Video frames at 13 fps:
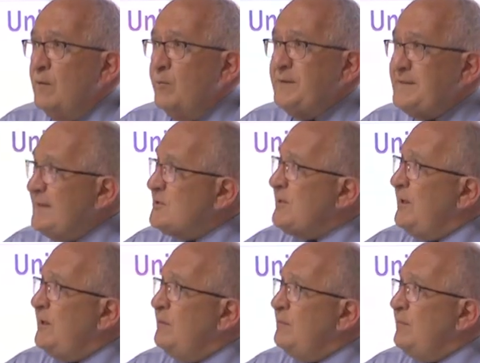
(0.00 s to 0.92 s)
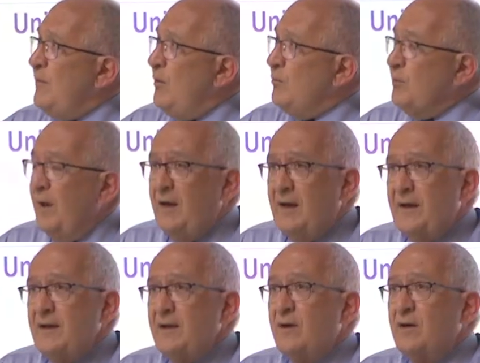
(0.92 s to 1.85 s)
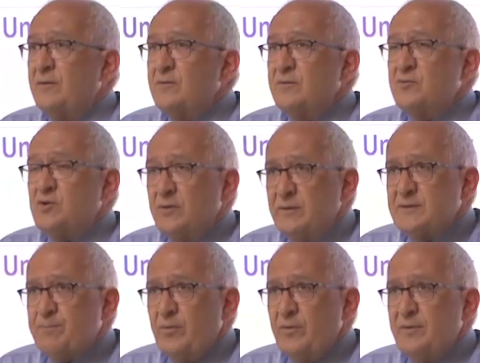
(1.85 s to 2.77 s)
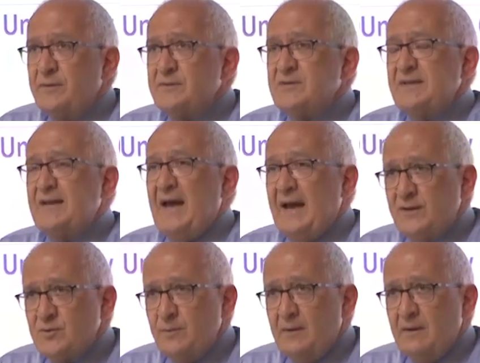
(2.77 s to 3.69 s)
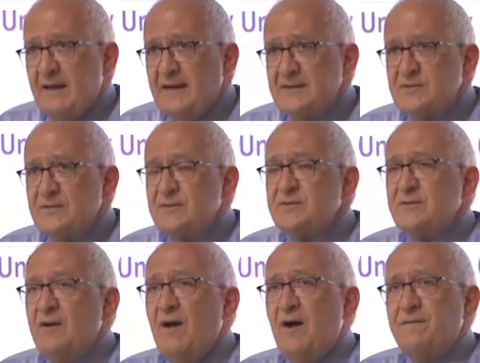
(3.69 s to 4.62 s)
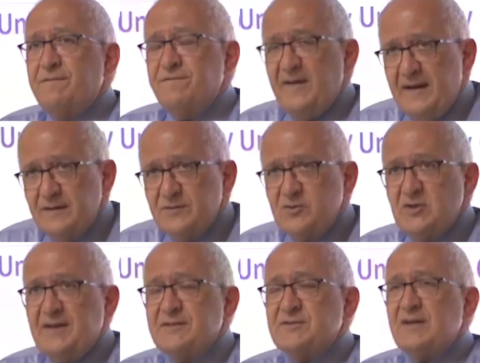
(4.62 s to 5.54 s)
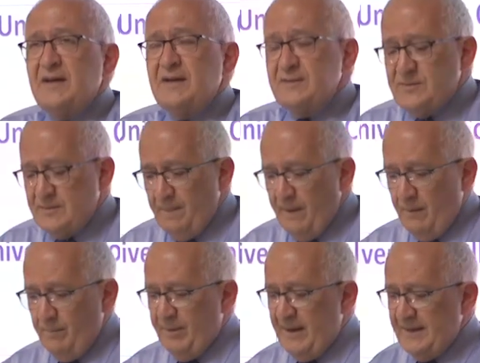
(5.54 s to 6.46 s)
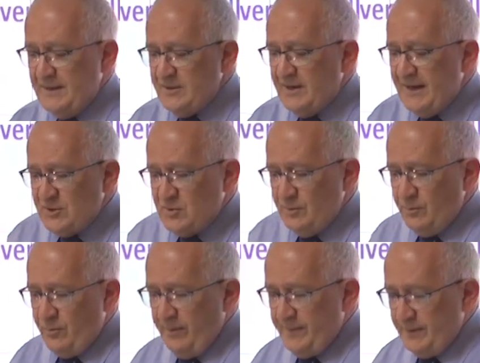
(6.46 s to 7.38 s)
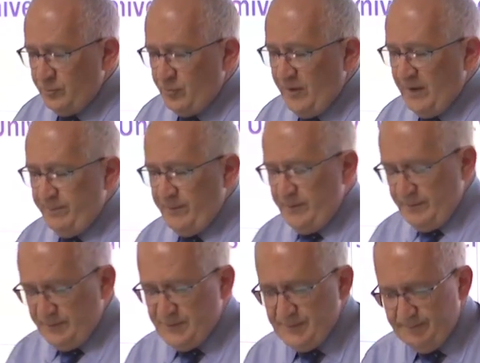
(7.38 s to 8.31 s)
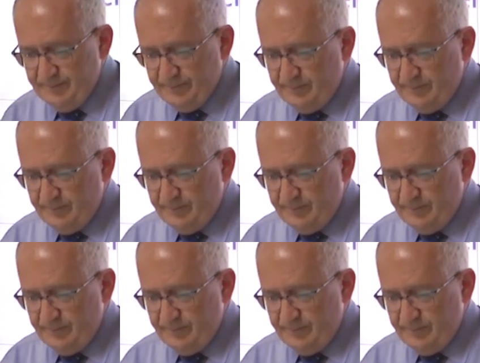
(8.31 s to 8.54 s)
We did so relying on jurisprudence in actual cases of found genocides by international criminal tribunals.